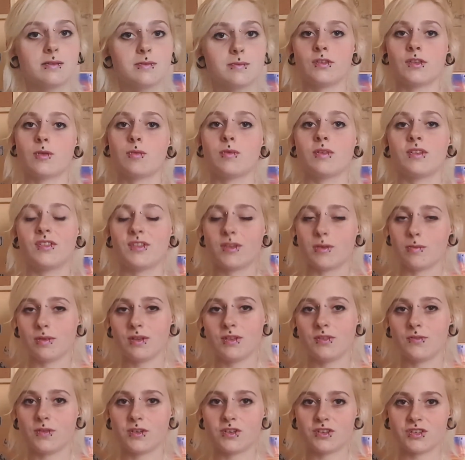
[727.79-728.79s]
So when
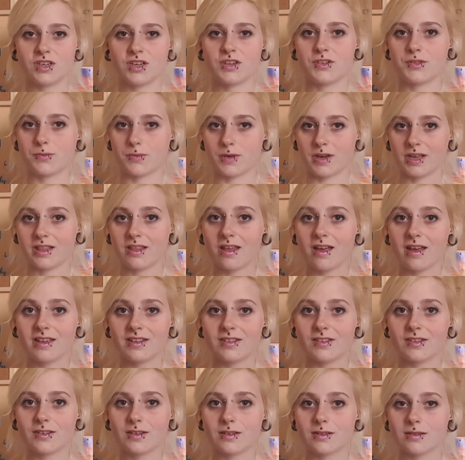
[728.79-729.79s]
someone's vision is
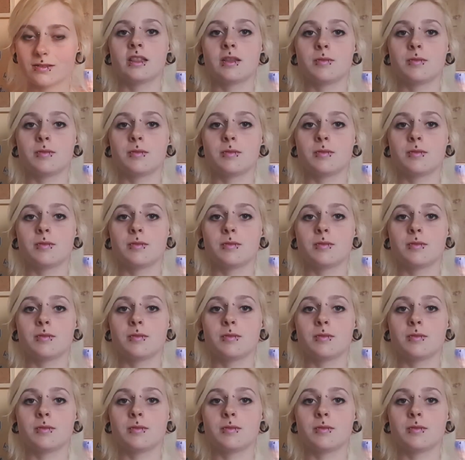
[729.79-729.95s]
realized,